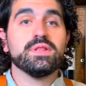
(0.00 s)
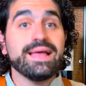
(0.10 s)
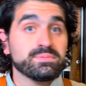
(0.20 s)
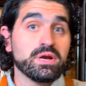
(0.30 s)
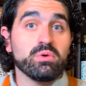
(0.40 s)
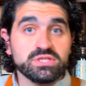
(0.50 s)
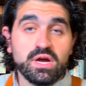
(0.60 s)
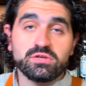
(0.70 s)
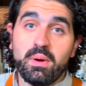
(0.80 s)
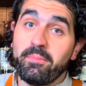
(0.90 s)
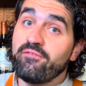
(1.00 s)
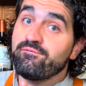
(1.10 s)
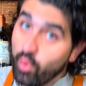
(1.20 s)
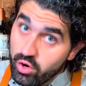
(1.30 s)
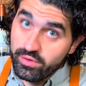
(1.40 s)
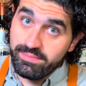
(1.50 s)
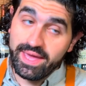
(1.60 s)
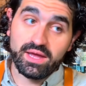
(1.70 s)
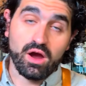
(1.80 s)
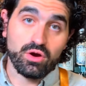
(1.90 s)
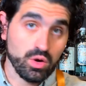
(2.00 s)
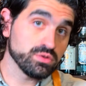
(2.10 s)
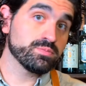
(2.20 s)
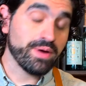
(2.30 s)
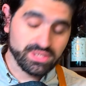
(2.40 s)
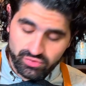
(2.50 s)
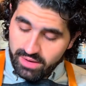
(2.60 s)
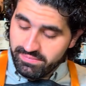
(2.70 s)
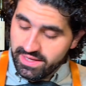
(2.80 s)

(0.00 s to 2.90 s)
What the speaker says: last brand I want to talk to you about before we make our own spice rum